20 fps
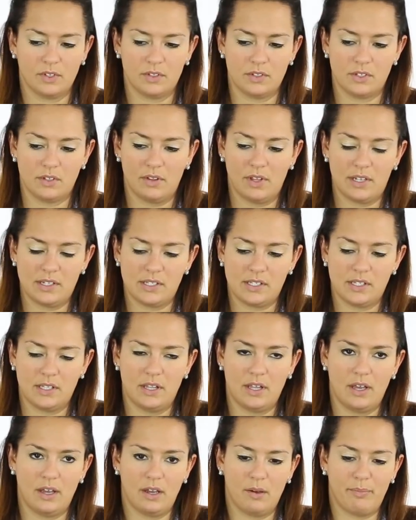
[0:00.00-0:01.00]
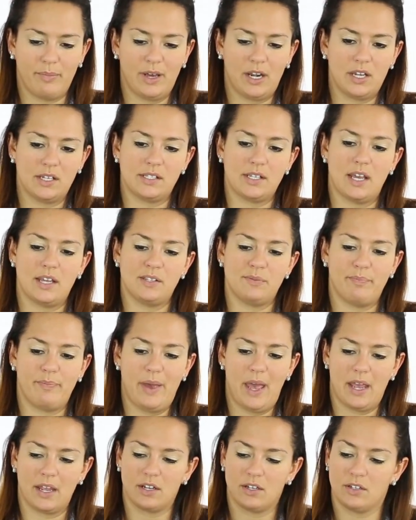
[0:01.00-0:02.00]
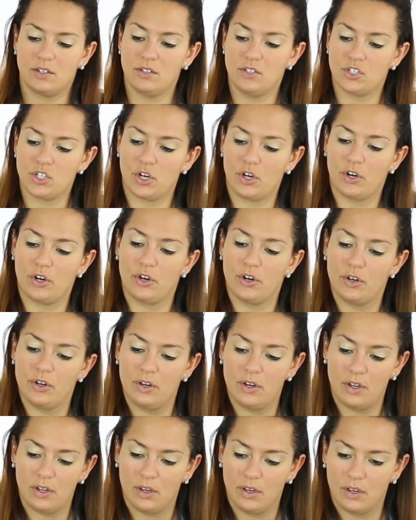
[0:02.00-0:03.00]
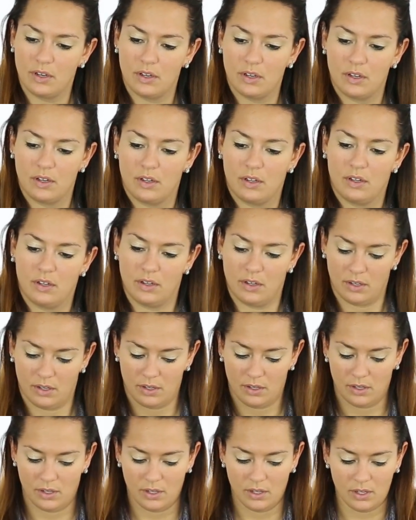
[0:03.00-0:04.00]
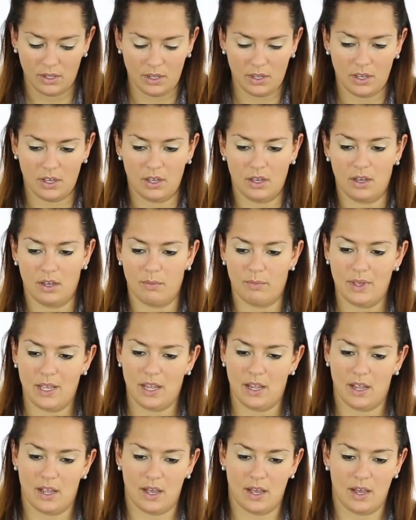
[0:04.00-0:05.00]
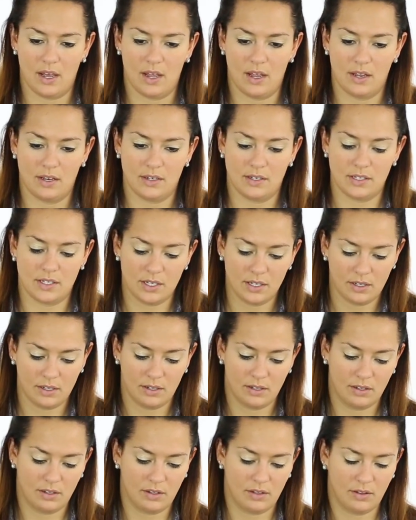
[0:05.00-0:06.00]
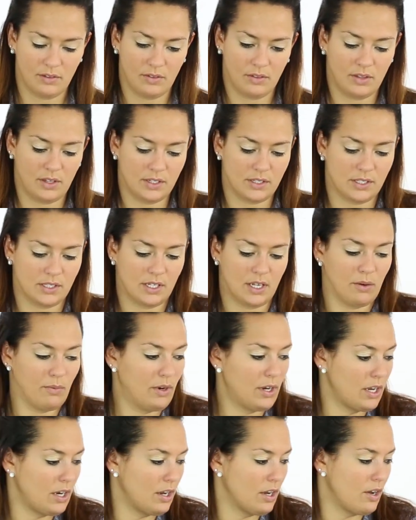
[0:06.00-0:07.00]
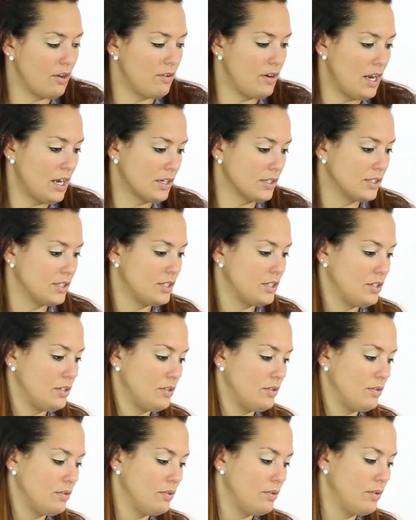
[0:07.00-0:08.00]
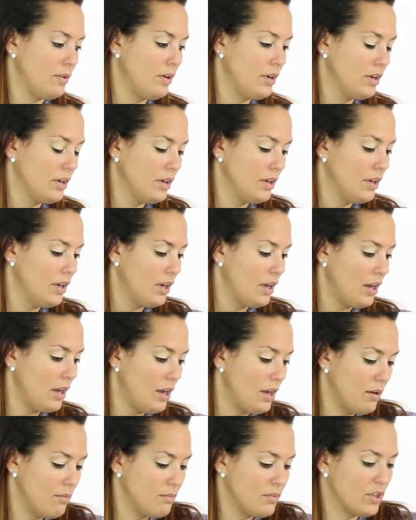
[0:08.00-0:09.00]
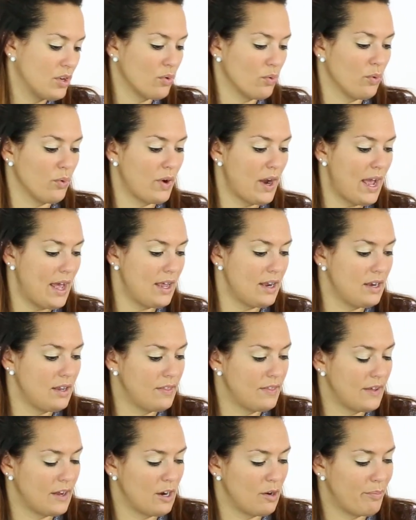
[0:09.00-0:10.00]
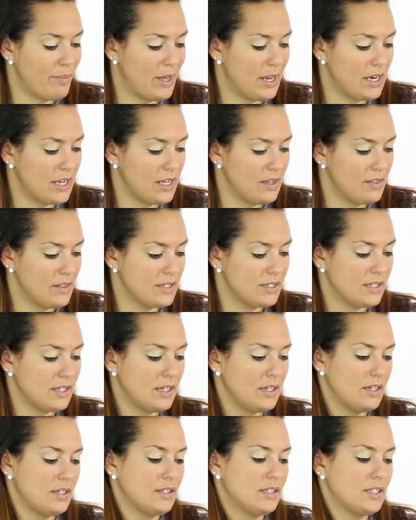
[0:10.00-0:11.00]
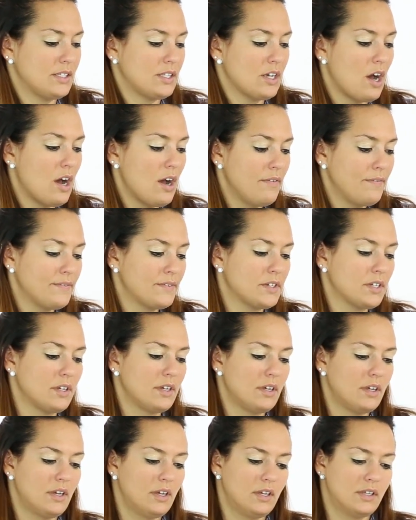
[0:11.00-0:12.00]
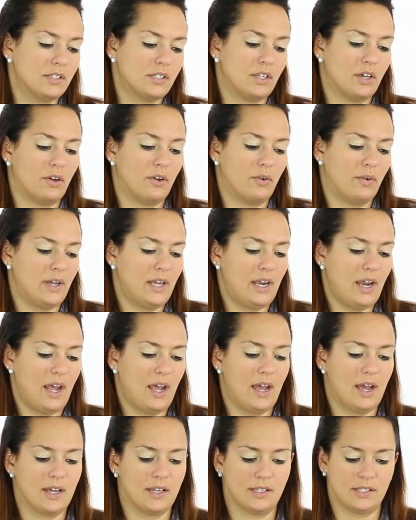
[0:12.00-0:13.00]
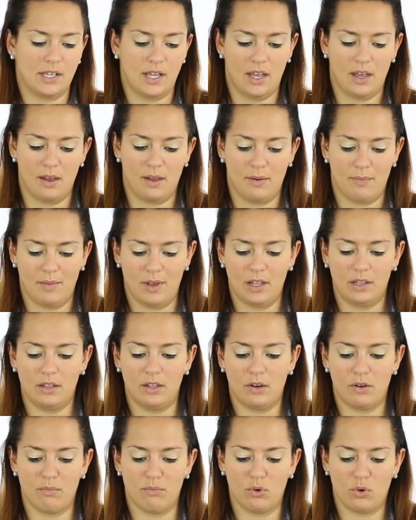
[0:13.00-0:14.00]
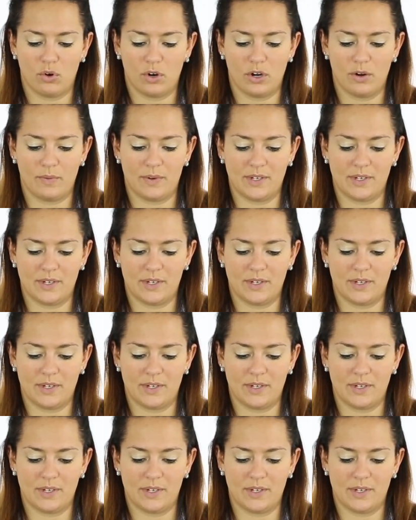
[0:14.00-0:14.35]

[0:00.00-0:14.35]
So that's the putty size peg turn. And let's see, we're going to go next to the red Theraputty. This is soft, so it has a little more